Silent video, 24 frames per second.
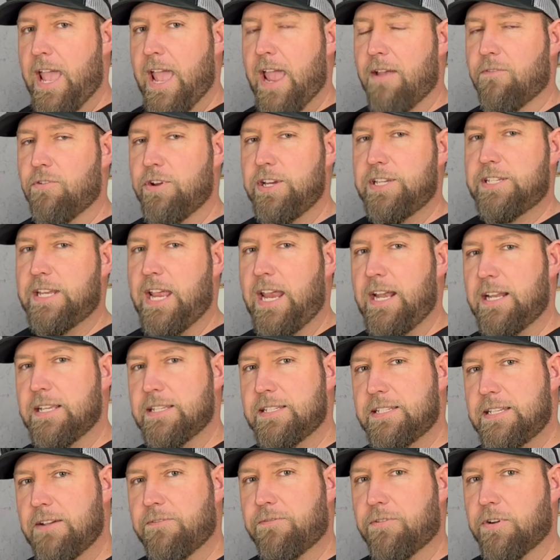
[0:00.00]
Every state
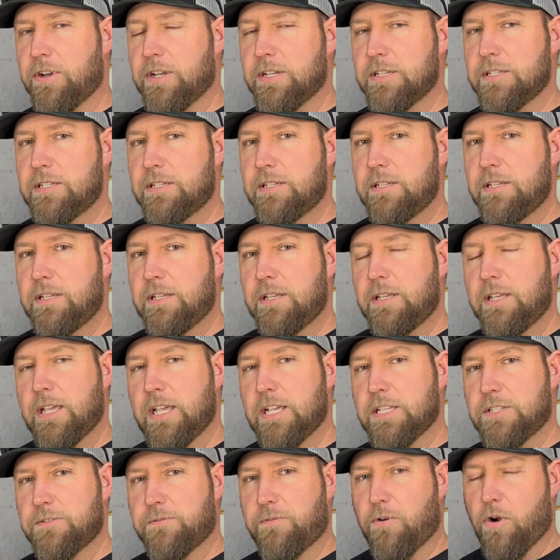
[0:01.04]
is different
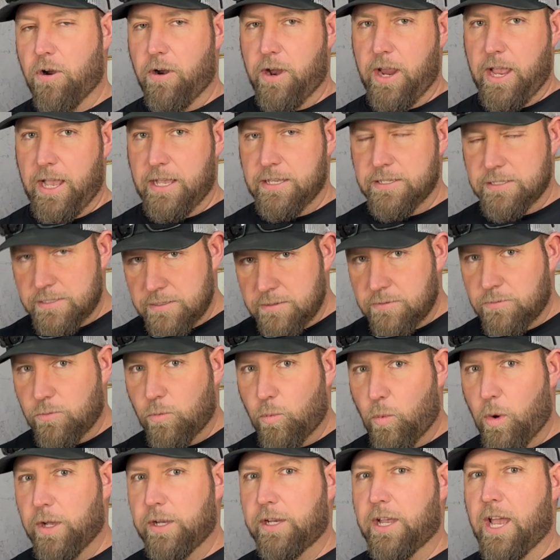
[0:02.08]
as far as
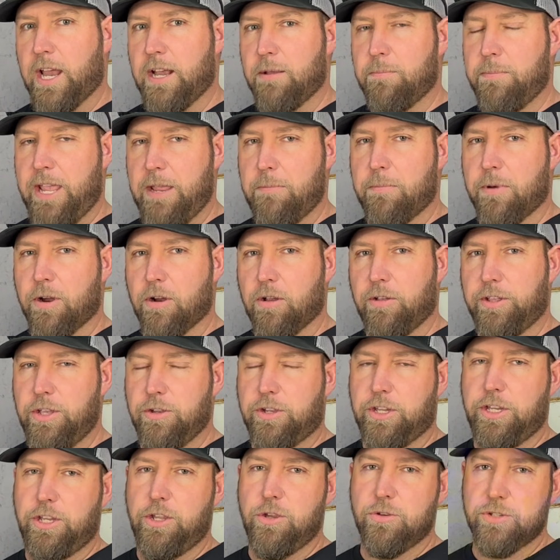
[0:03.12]
what kind of bait barrel
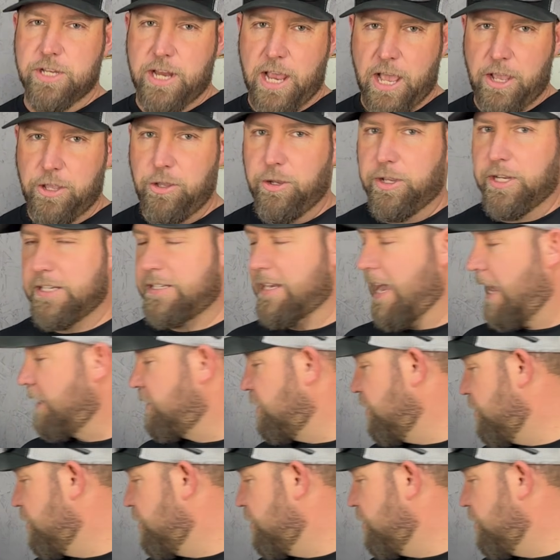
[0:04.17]
you can use and how you can attach